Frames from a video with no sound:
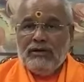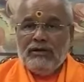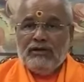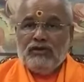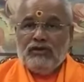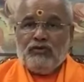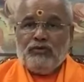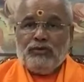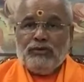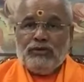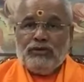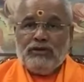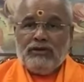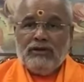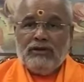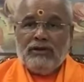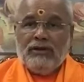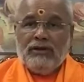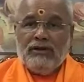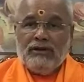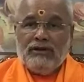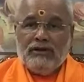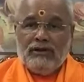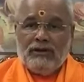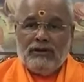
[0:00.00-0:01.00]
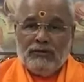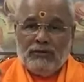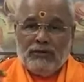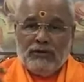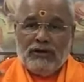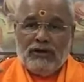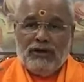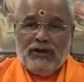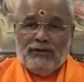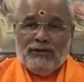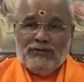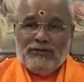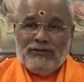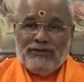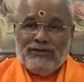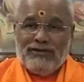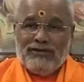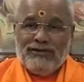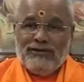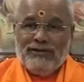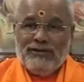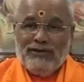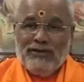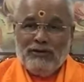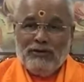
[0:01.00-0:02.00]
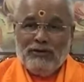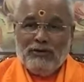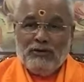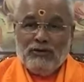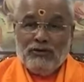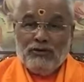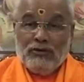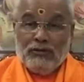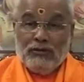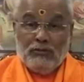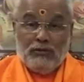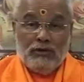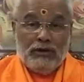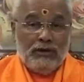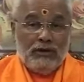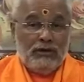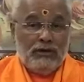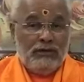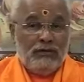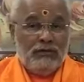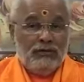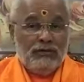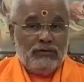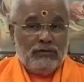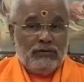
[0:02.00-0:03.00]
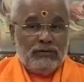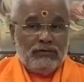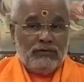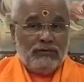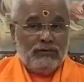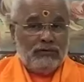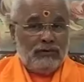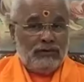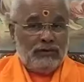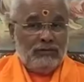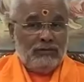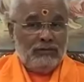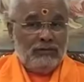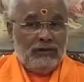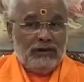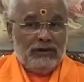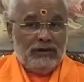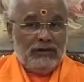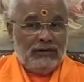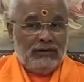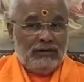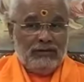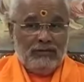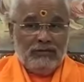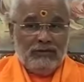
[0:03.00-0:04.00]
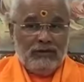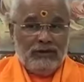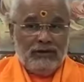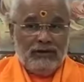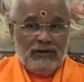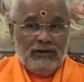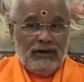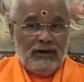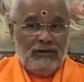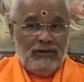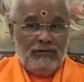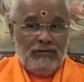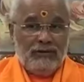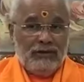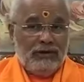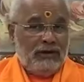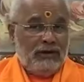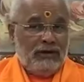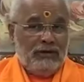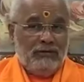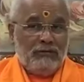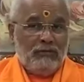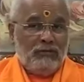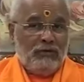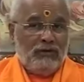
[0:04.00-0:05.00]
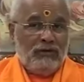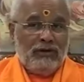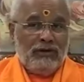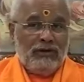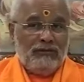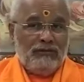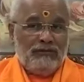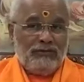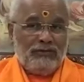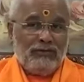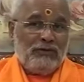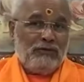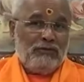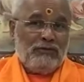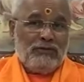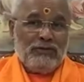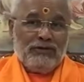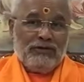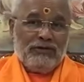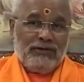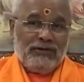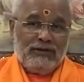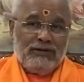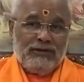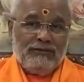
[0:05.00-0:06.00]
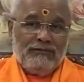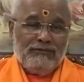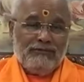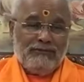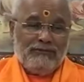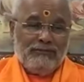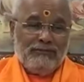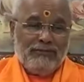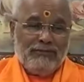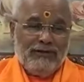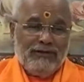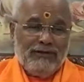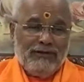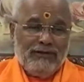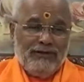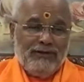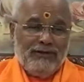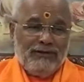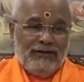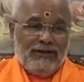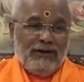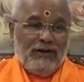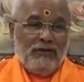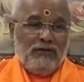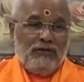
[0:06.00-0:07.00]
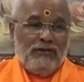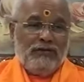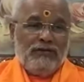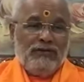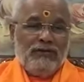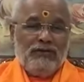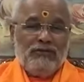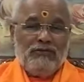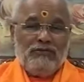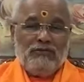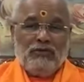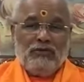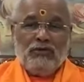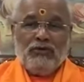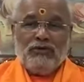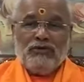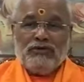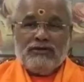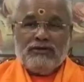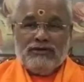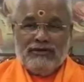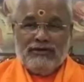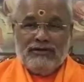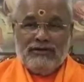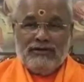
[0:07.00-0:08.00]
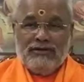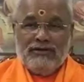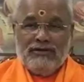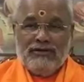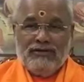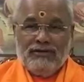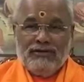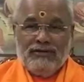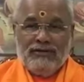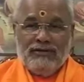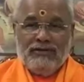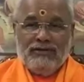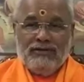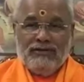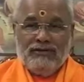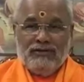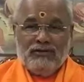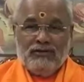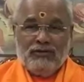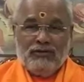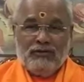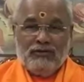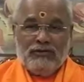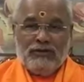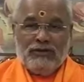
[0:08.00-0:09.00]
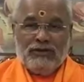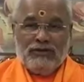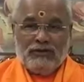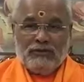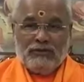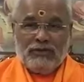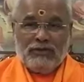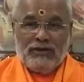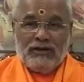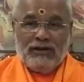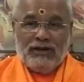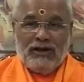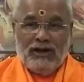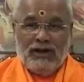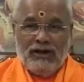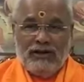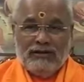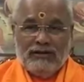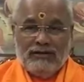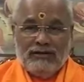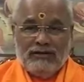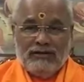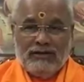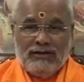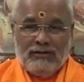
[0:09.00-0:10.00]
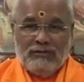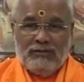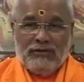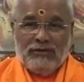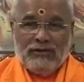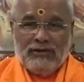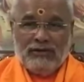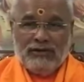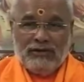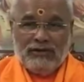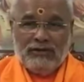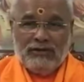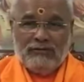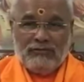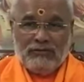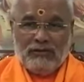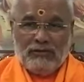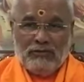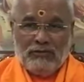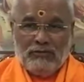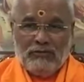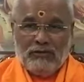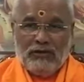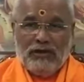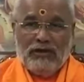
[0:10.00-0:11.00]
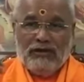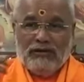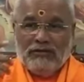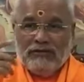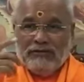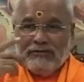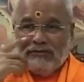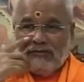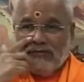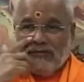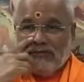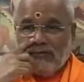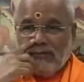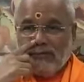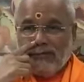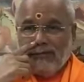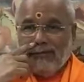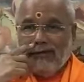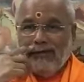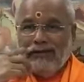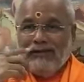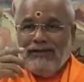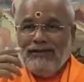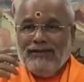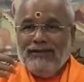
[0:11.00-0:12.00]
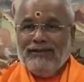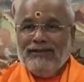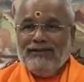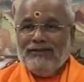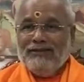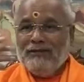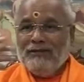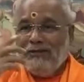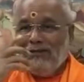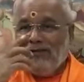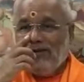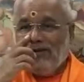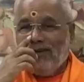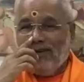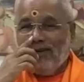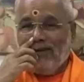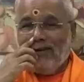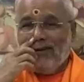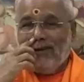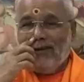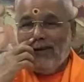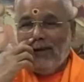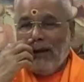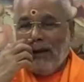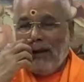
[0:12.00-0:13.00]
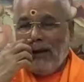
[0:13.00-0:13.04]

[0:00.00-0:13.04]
especially our cows whose milk goes to Shivalinga every day morning for Abhishekam. Cow doesn't boast. This Someshwara gets Abhisheka from me. There is nothing.